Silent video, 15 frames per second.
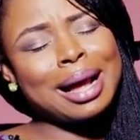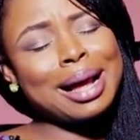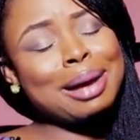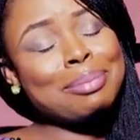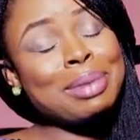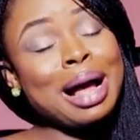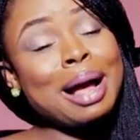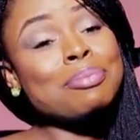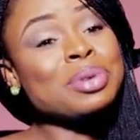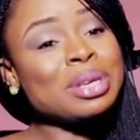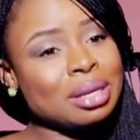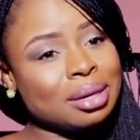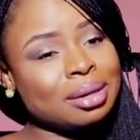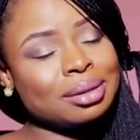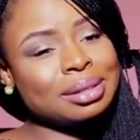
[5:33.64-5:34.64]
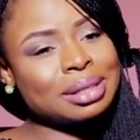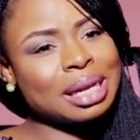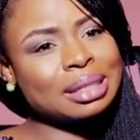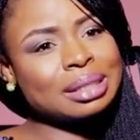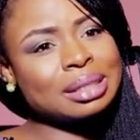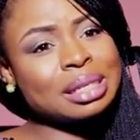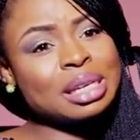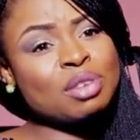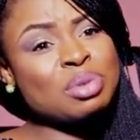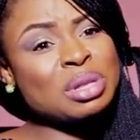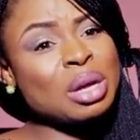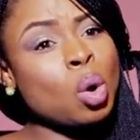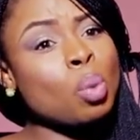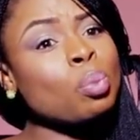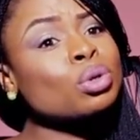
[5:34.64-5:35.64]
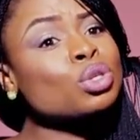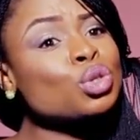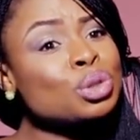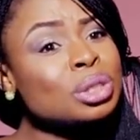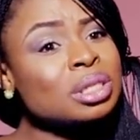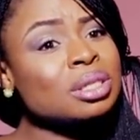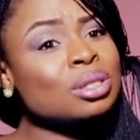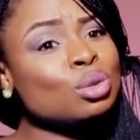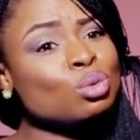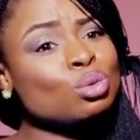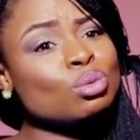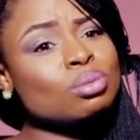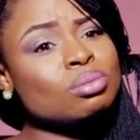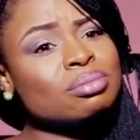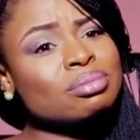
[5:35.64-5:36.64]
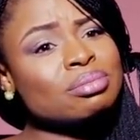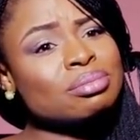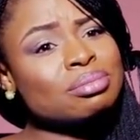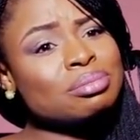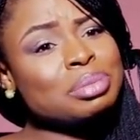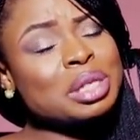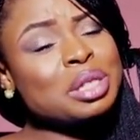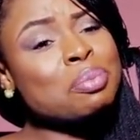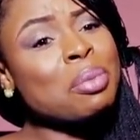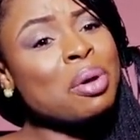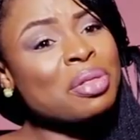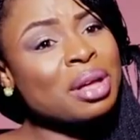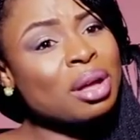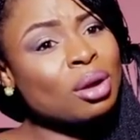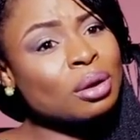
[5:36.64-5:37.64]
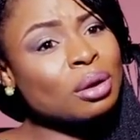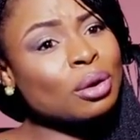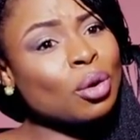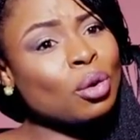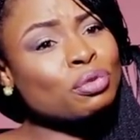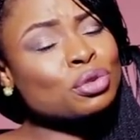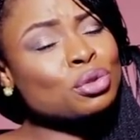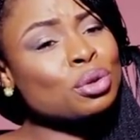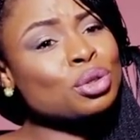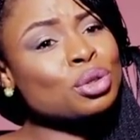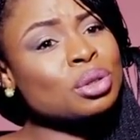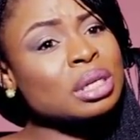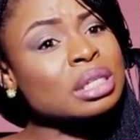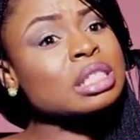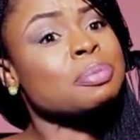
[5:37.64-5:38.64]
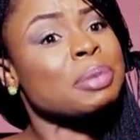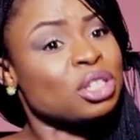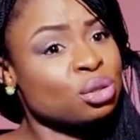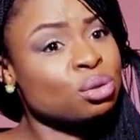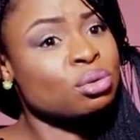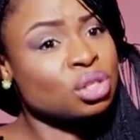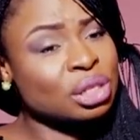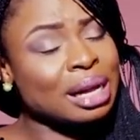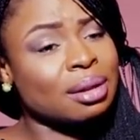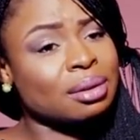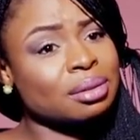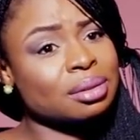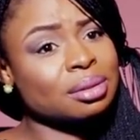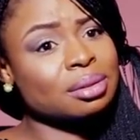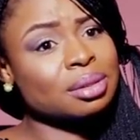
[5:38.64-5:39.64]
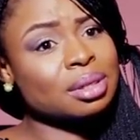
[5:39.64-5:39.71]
I'm happy that He gave me the opportunity to be the mother of such a special child.